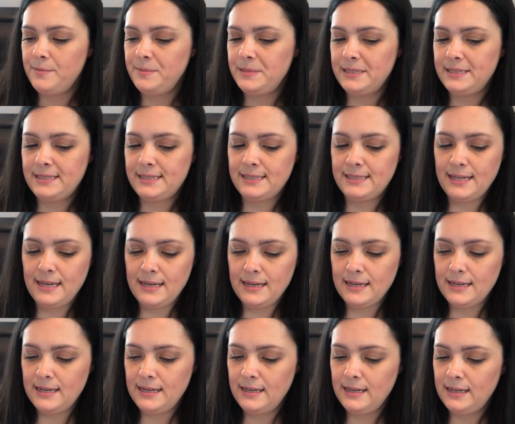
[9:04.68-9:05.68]
am
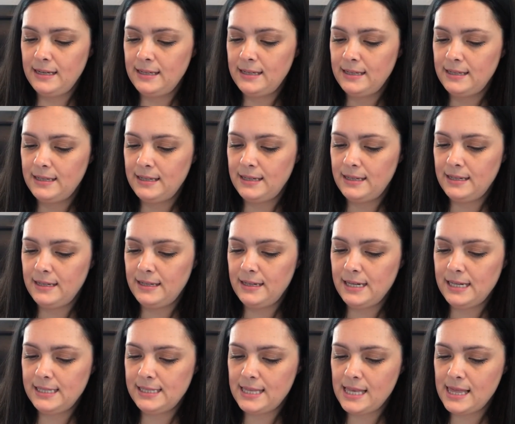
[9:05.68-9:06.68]
seeing
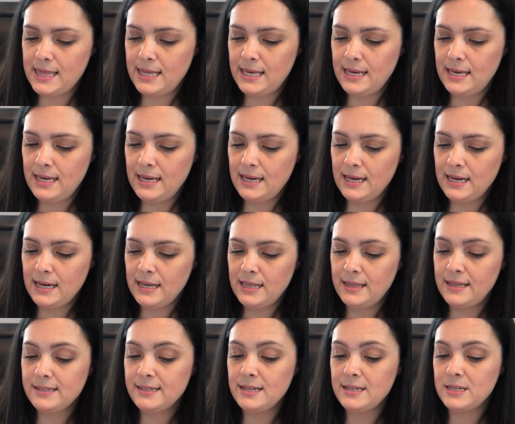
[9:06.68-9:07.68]
is the,
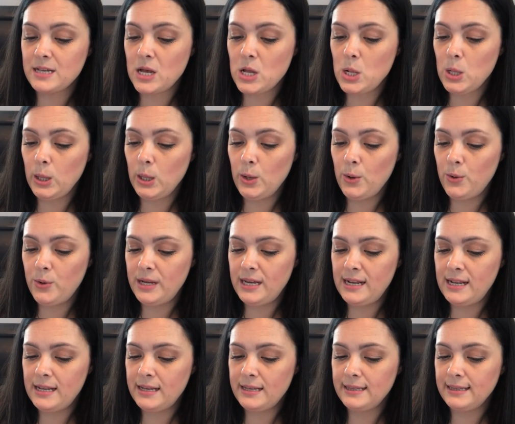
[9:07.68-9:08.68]
this is
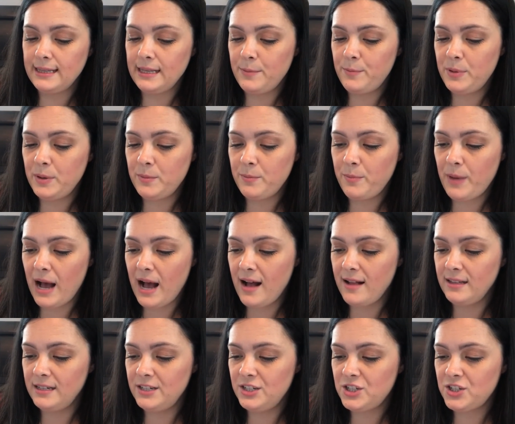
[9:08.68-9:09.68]
Loaded Lip
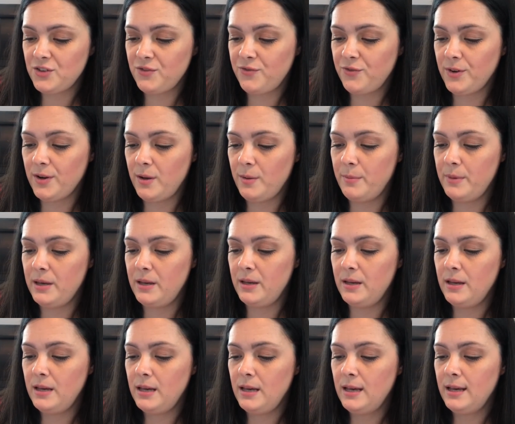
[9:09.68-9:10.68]
Polish from
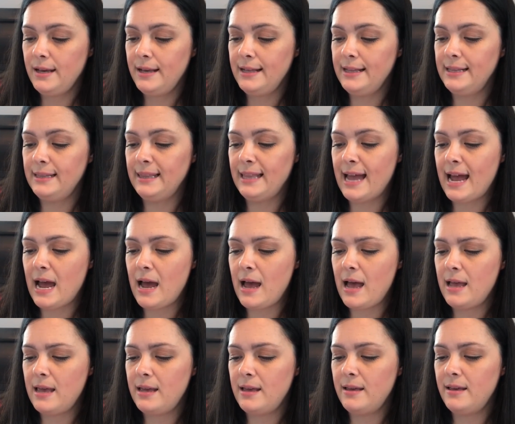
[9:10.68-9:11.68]
Ila,
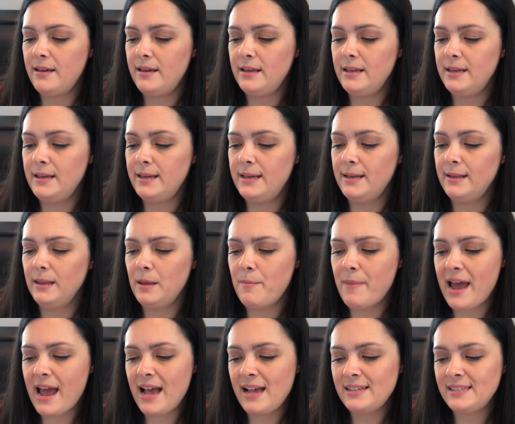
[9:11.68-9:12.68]

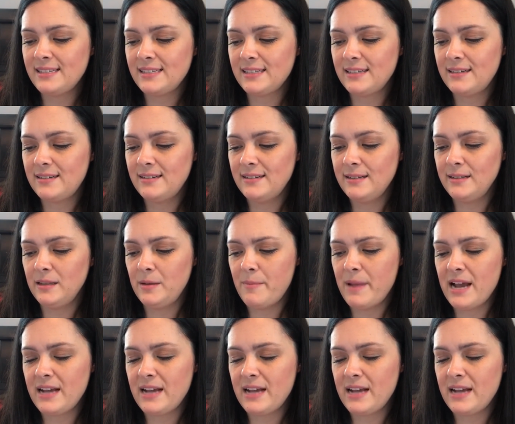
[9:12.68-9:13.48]
Illamasqua, I